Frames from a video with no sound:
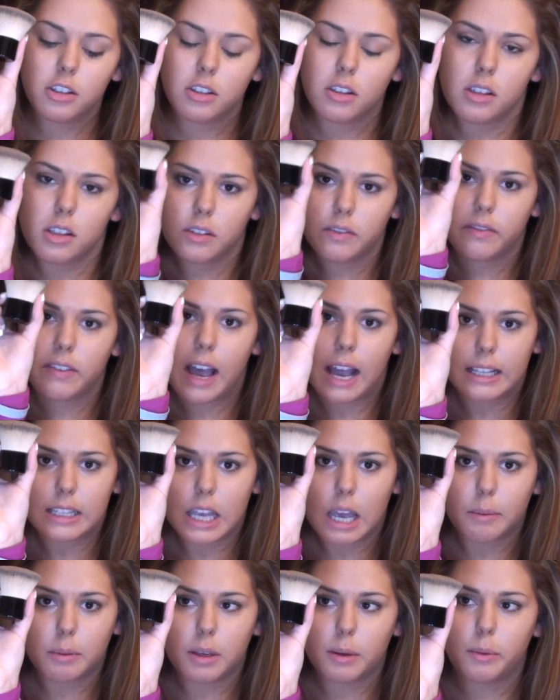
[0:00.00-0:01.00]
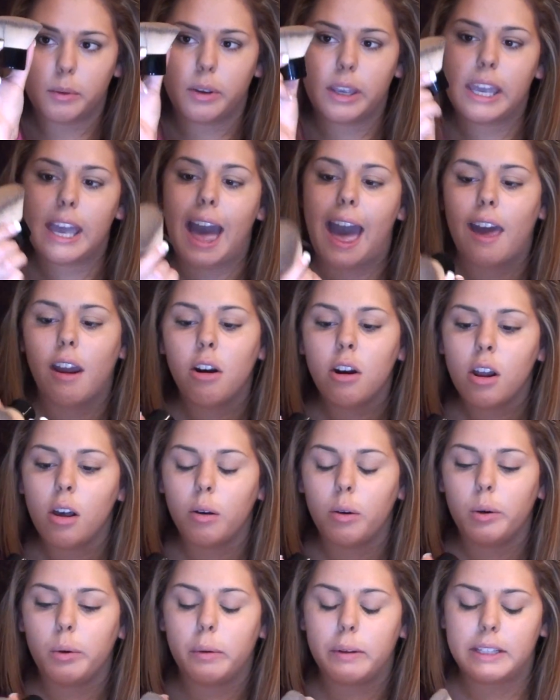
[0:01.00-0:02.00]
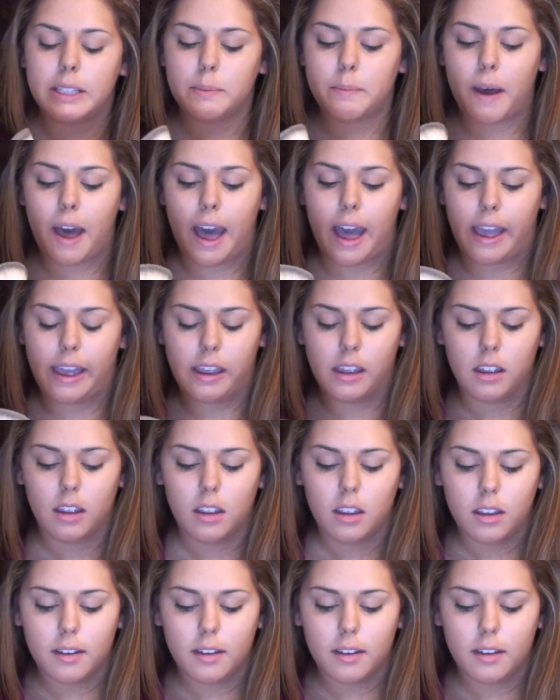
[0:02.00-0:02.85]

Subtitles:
Flattop kabuki. I don't know who it's by,